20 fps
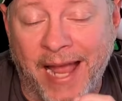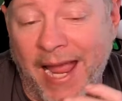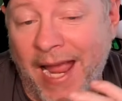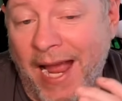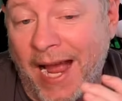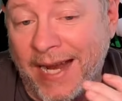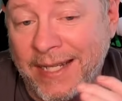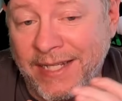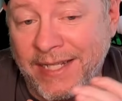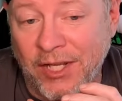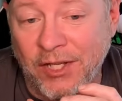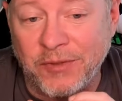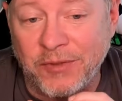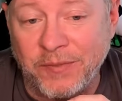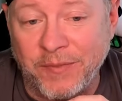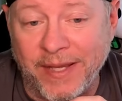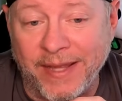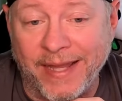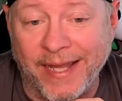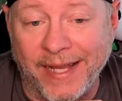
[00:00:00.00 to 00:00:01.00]
AI
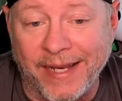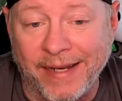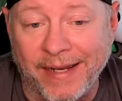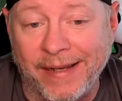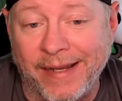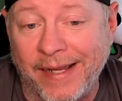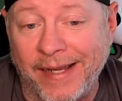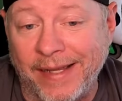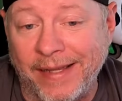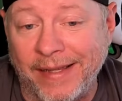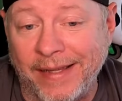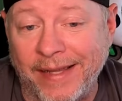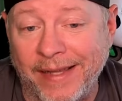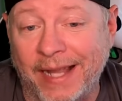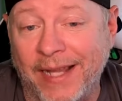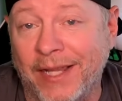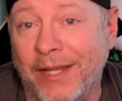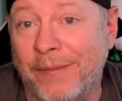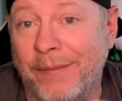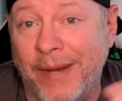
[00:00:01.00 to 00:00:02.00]
tells me that
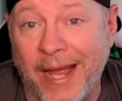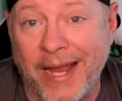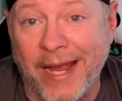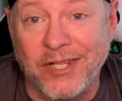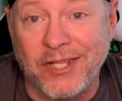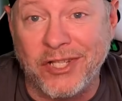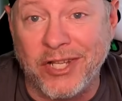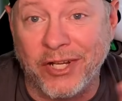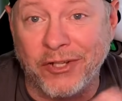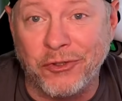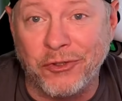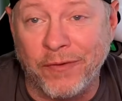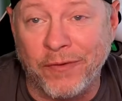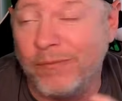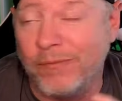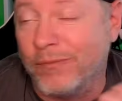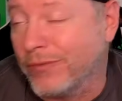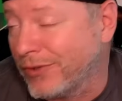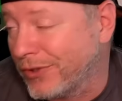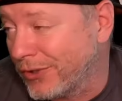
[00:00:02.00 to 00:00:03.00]
they eliminate stick
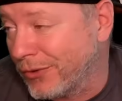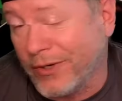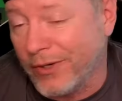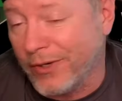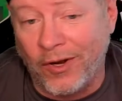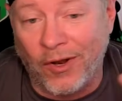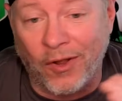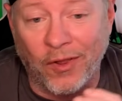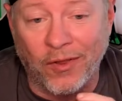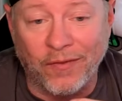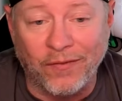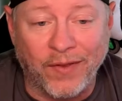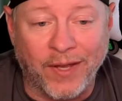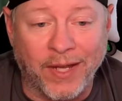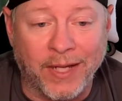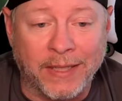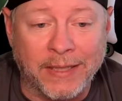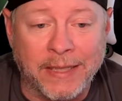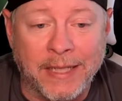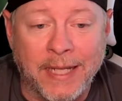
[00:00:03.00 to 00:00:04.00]
drift, so did Hall
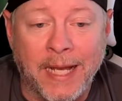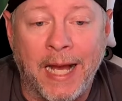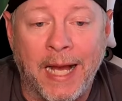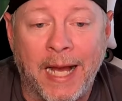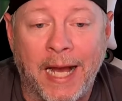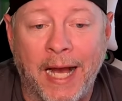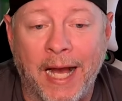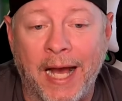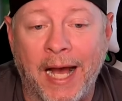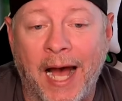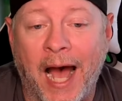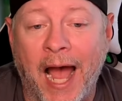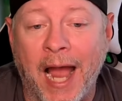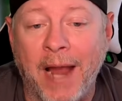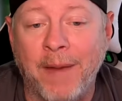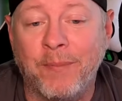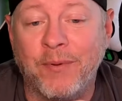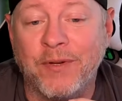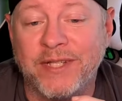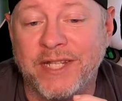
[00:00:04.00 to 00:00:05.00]
effect.
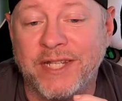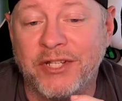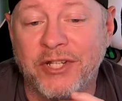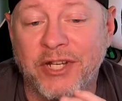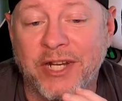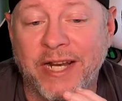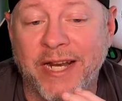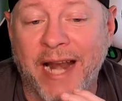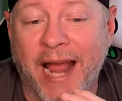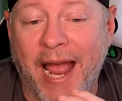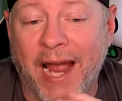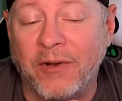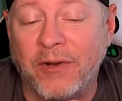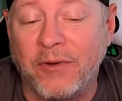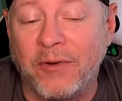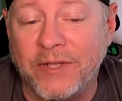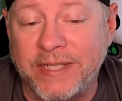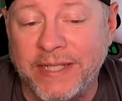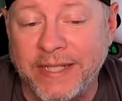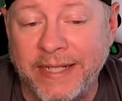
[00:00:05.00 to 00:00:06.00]
High precision and
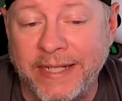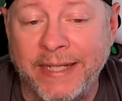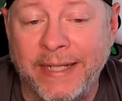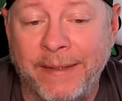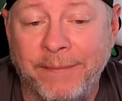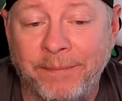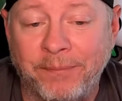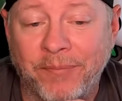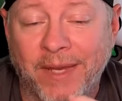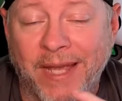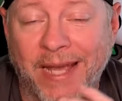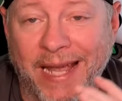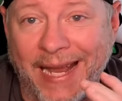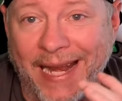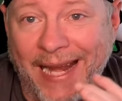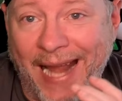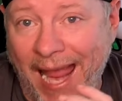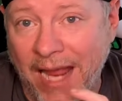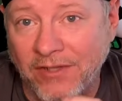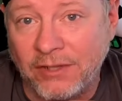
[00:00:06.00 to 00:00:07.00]
accuracy,
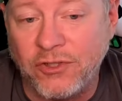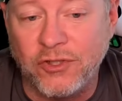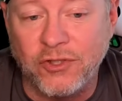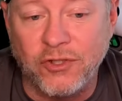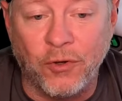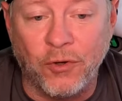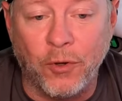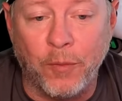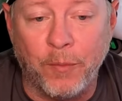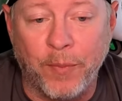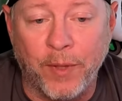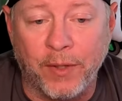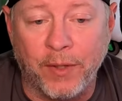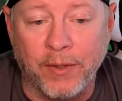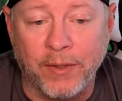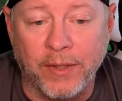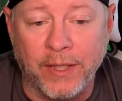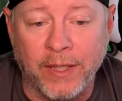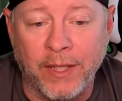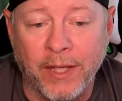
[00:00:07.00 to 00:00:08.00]
enhanced
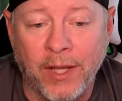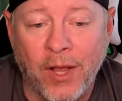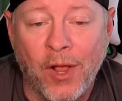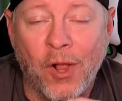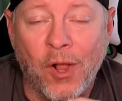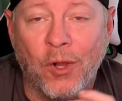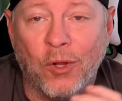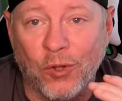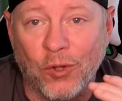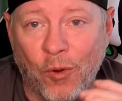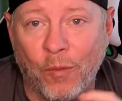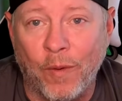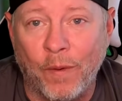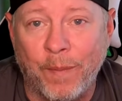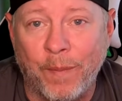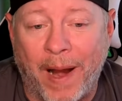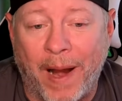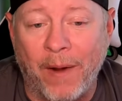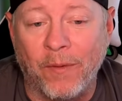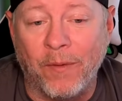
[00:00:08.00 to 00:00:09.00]
durability,
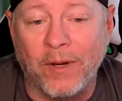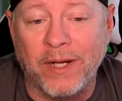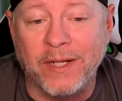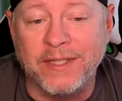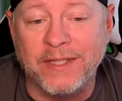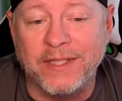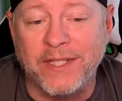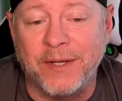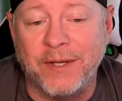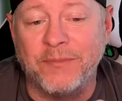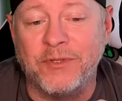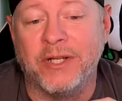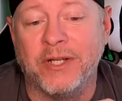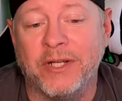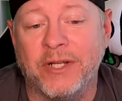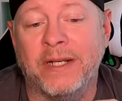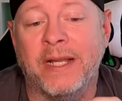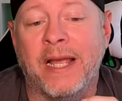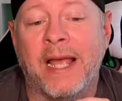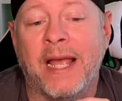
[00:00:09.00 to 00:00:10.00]
lower power
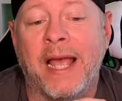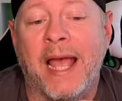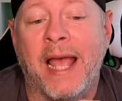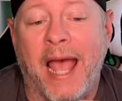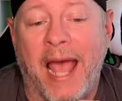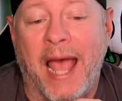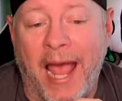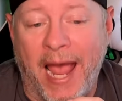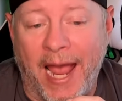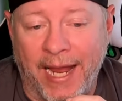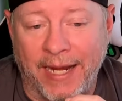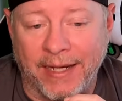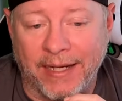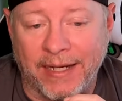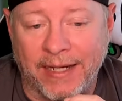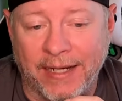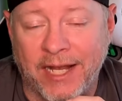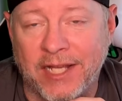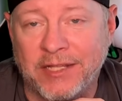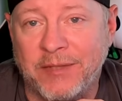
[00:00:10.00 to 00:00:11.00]
consumption,
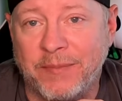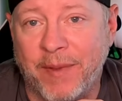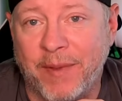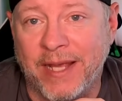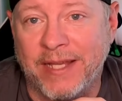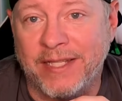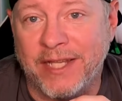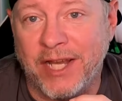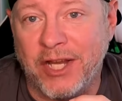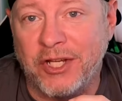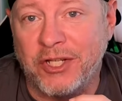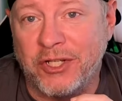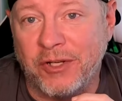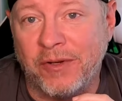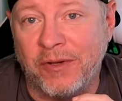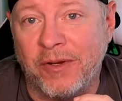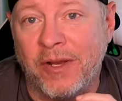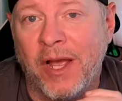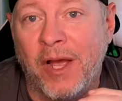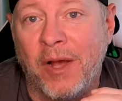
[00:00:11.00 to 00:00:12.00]
and
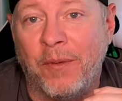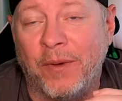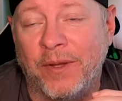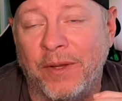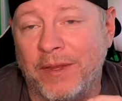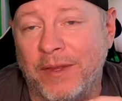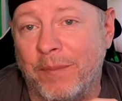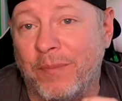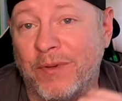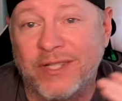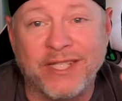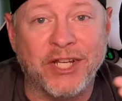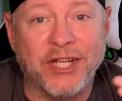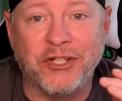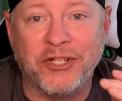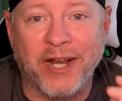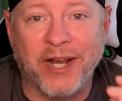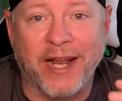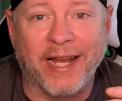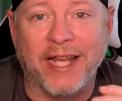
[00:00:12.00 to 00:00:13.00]
customization. With the
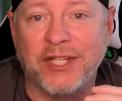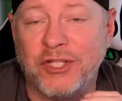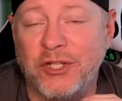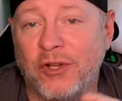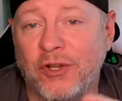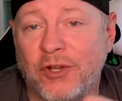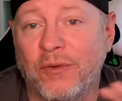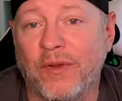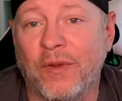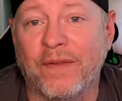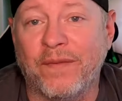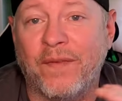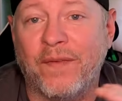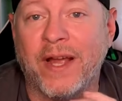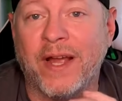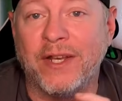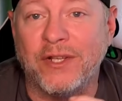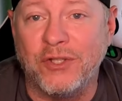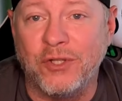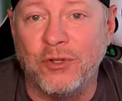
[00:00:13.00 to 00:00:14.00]
precision, I guess you can really
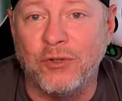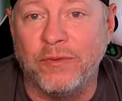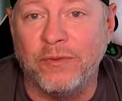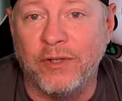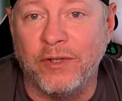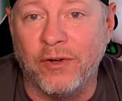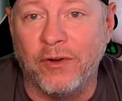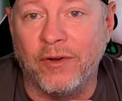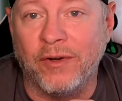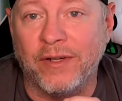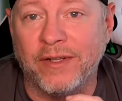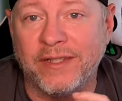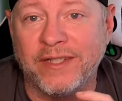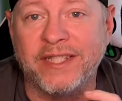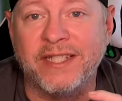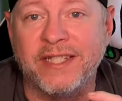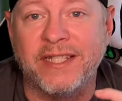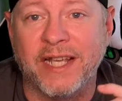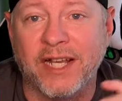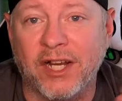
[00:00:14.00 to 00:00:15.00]
fine tune your
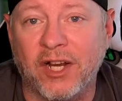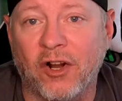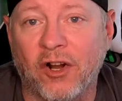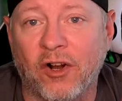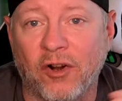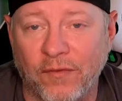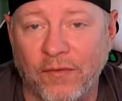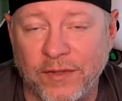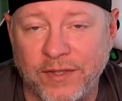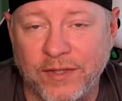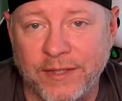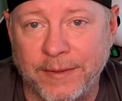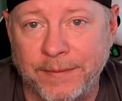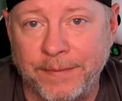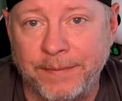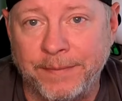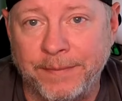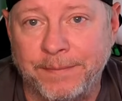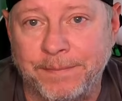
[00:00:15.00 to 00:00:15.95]
stick curves.